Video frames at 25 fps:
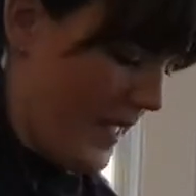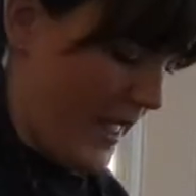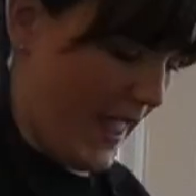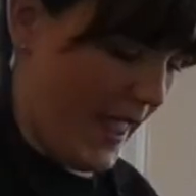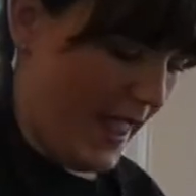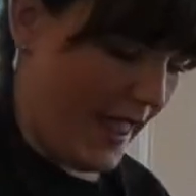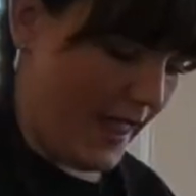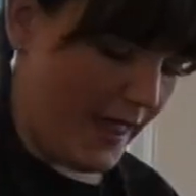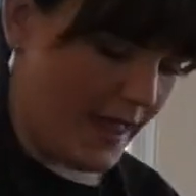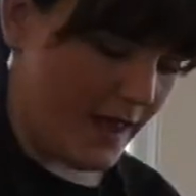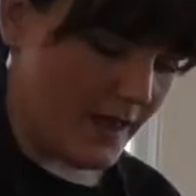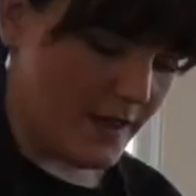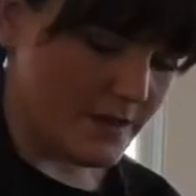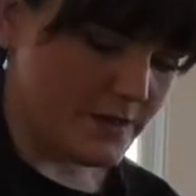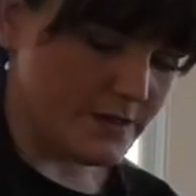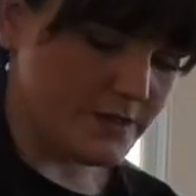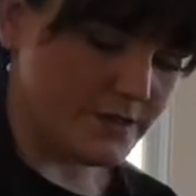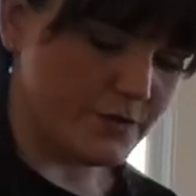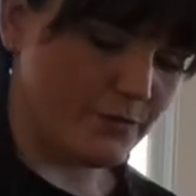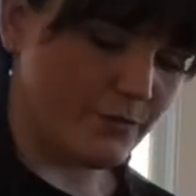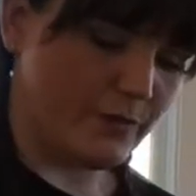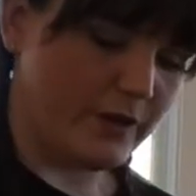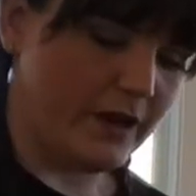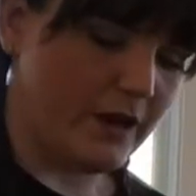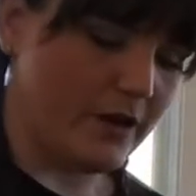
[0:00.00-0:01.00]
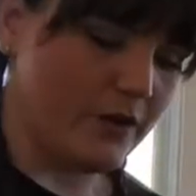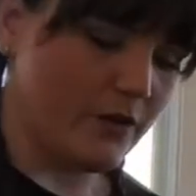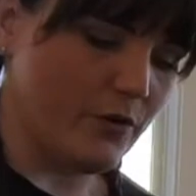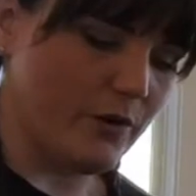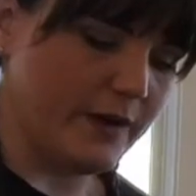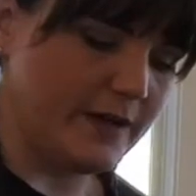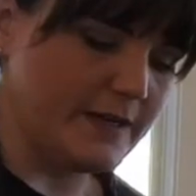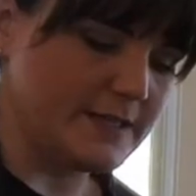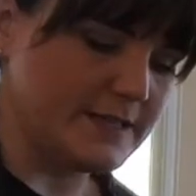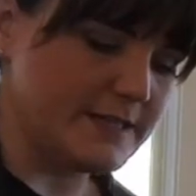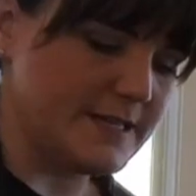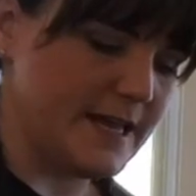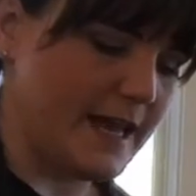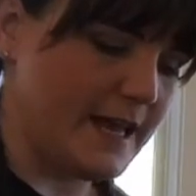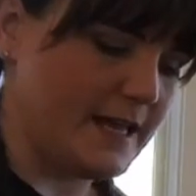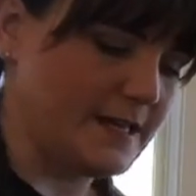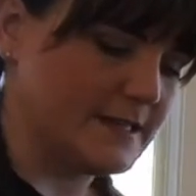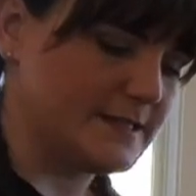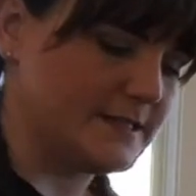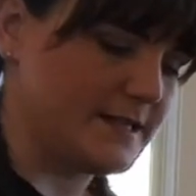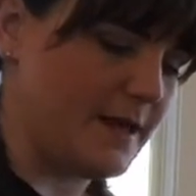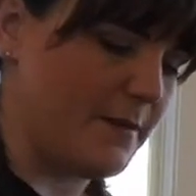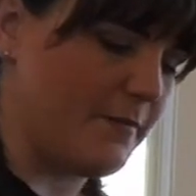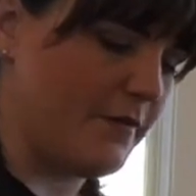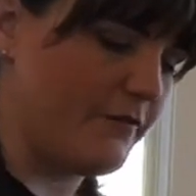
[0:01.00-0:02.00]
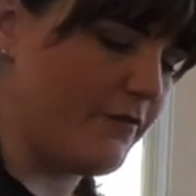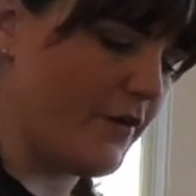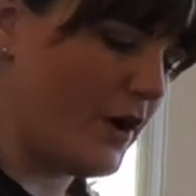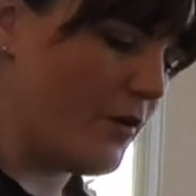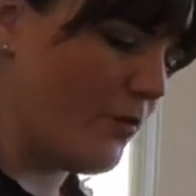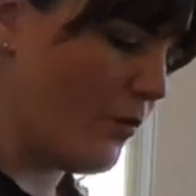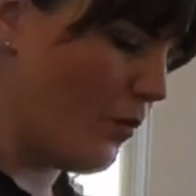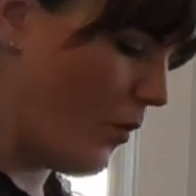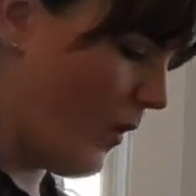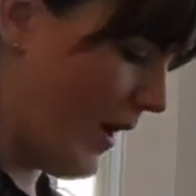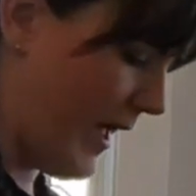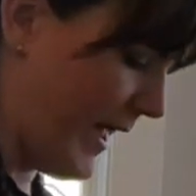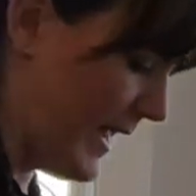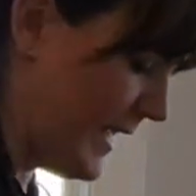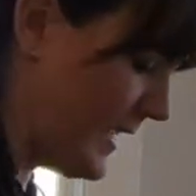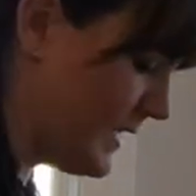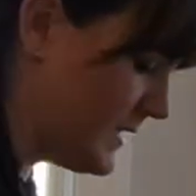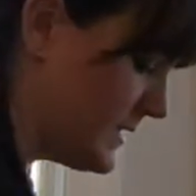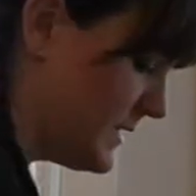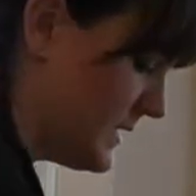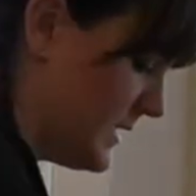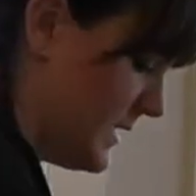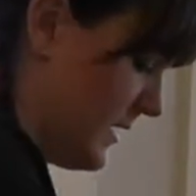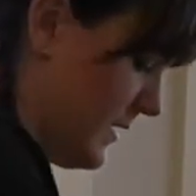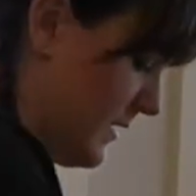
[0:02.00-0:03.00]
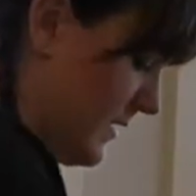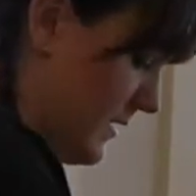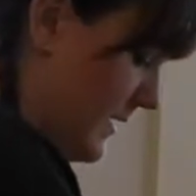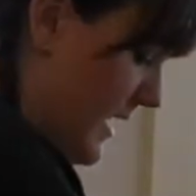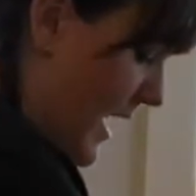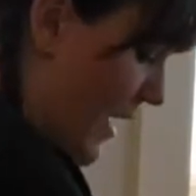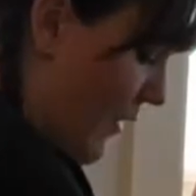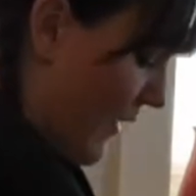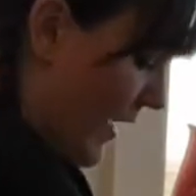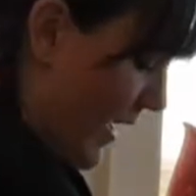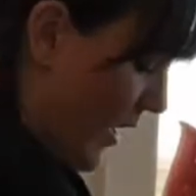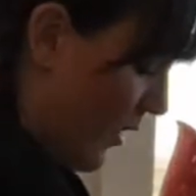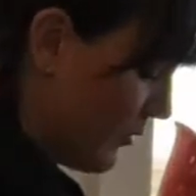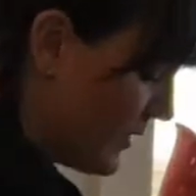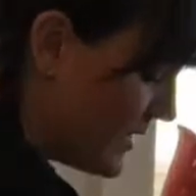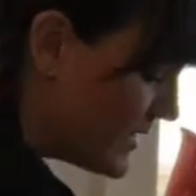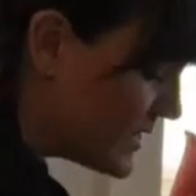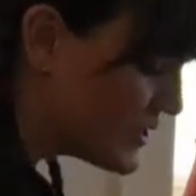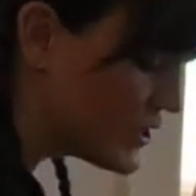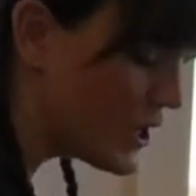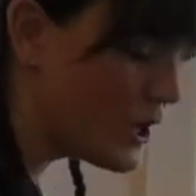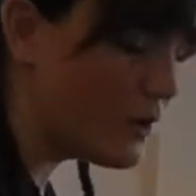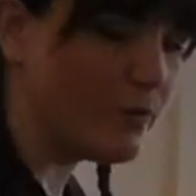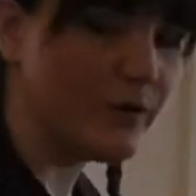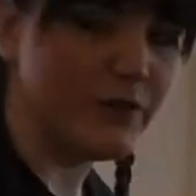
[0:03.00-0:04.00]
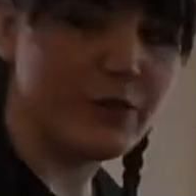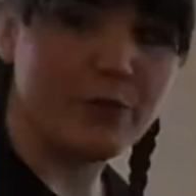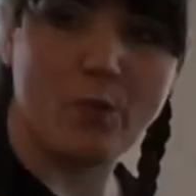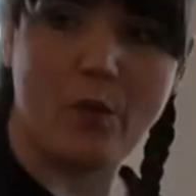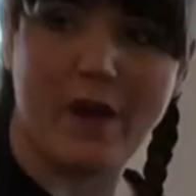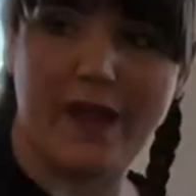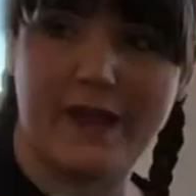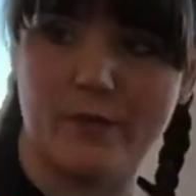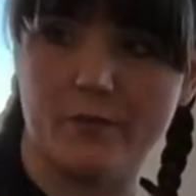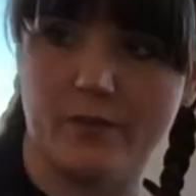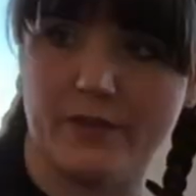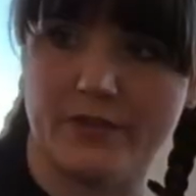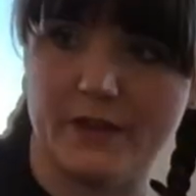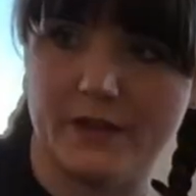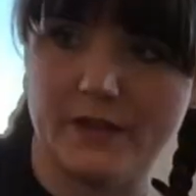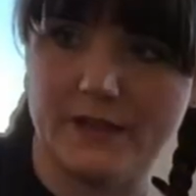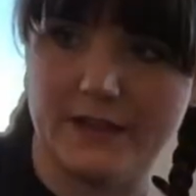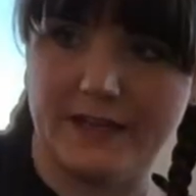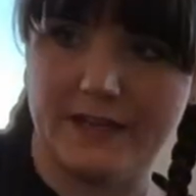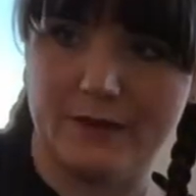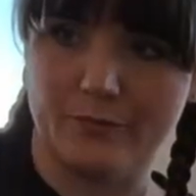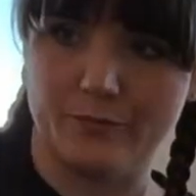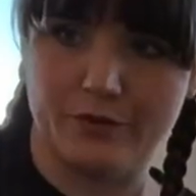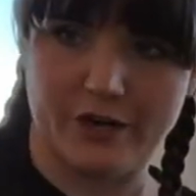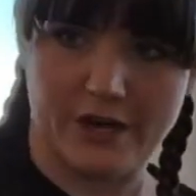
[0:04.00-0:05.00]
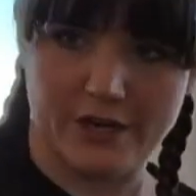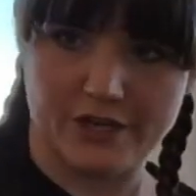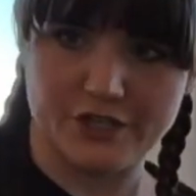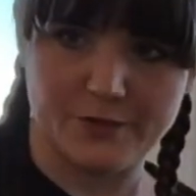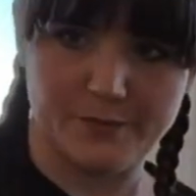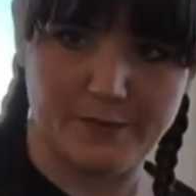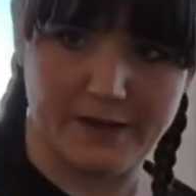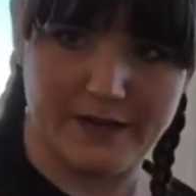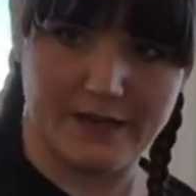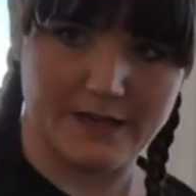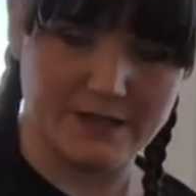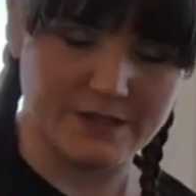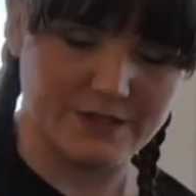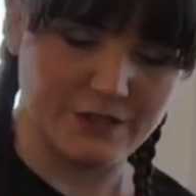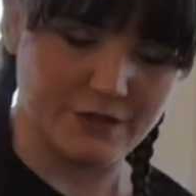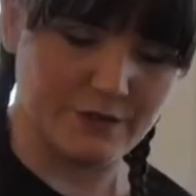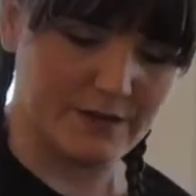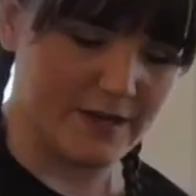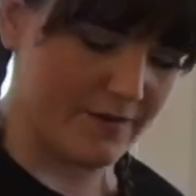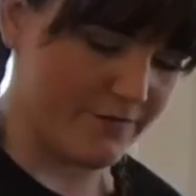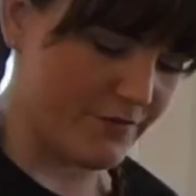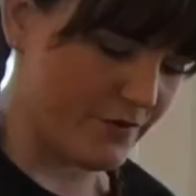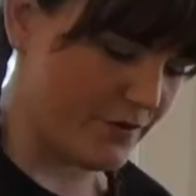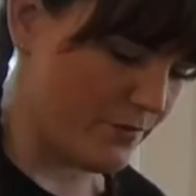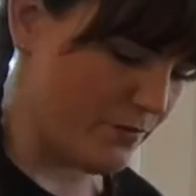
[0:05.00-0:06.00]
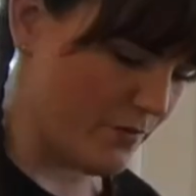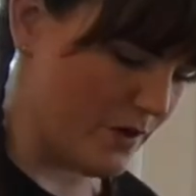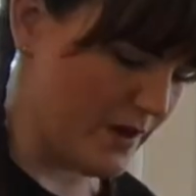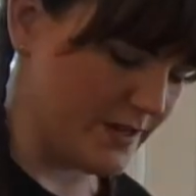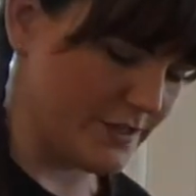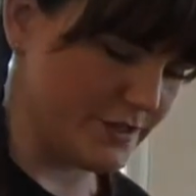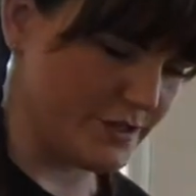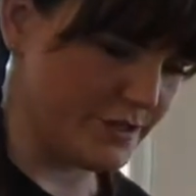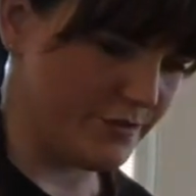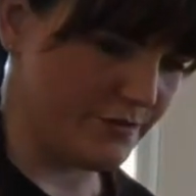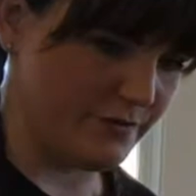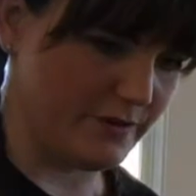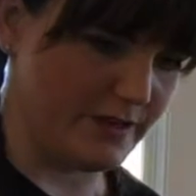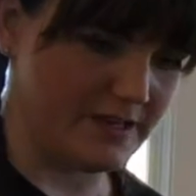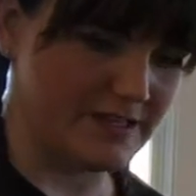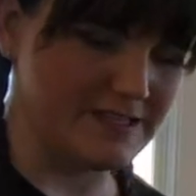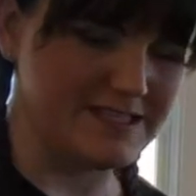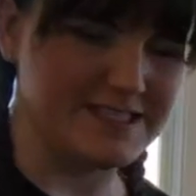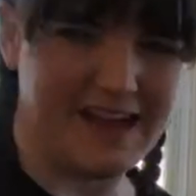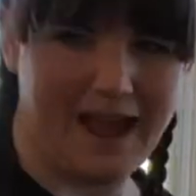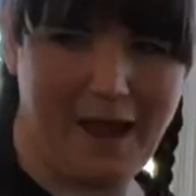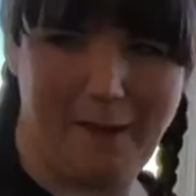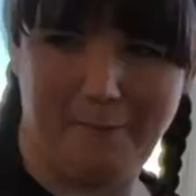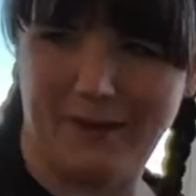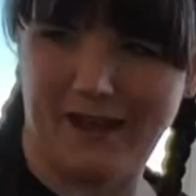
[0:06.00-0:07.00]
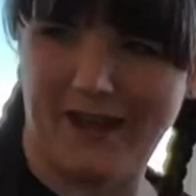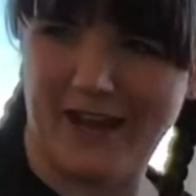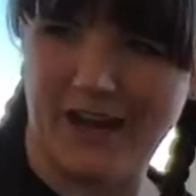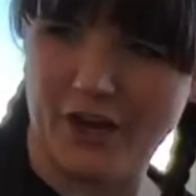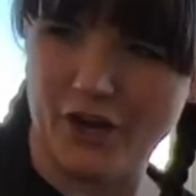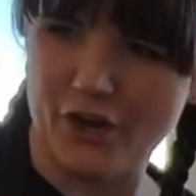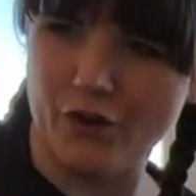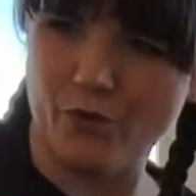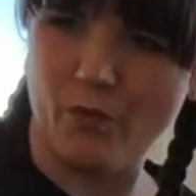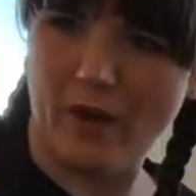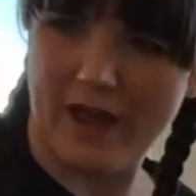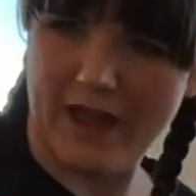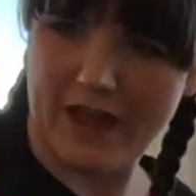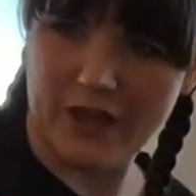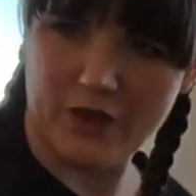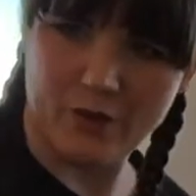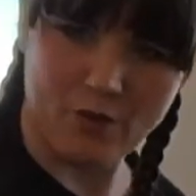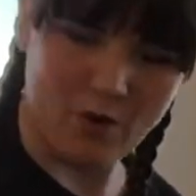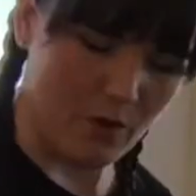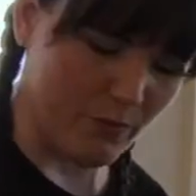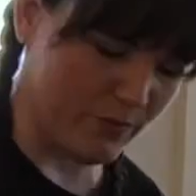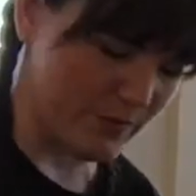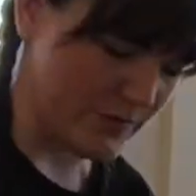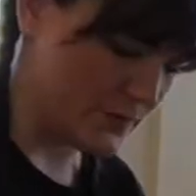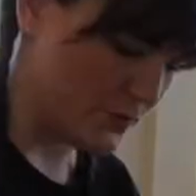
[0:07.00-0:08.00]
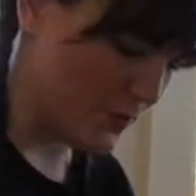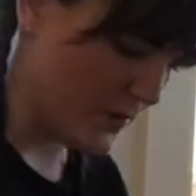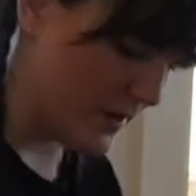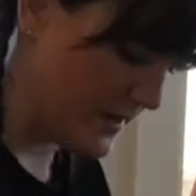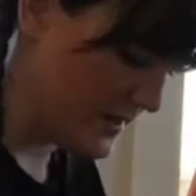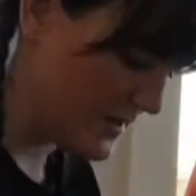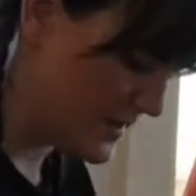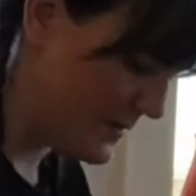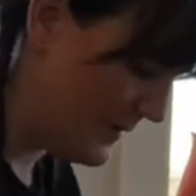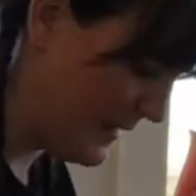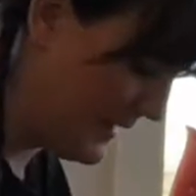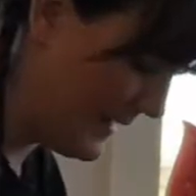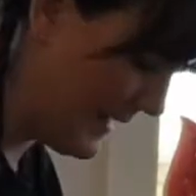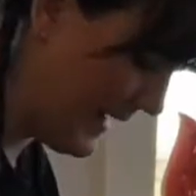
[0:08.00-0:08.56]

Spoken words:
and we are going to take some of our white. Now I always start with white with a clean brush because you never want to contaminate your white. You always want it to be